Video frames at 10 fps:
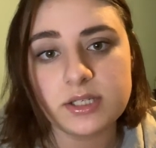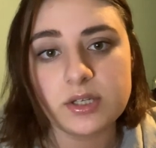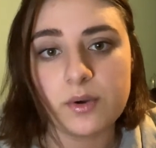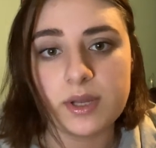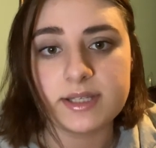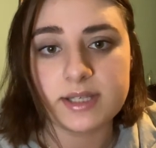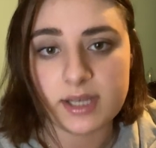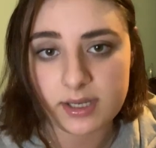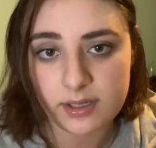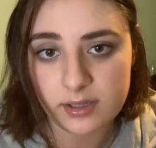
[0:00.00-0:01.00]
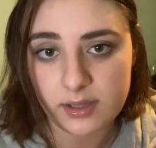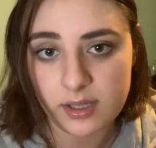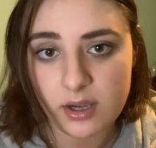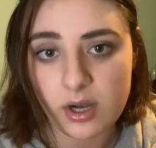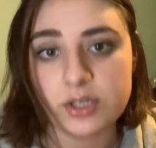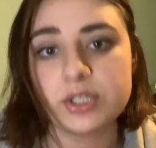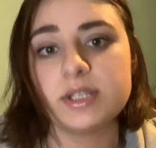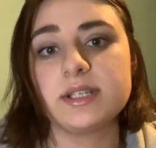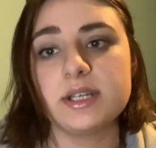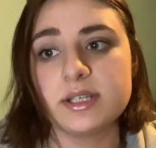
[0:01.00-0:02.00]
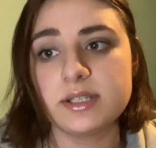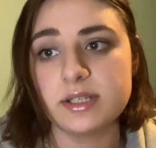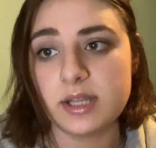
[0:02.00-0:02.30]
So it's in the consciousness,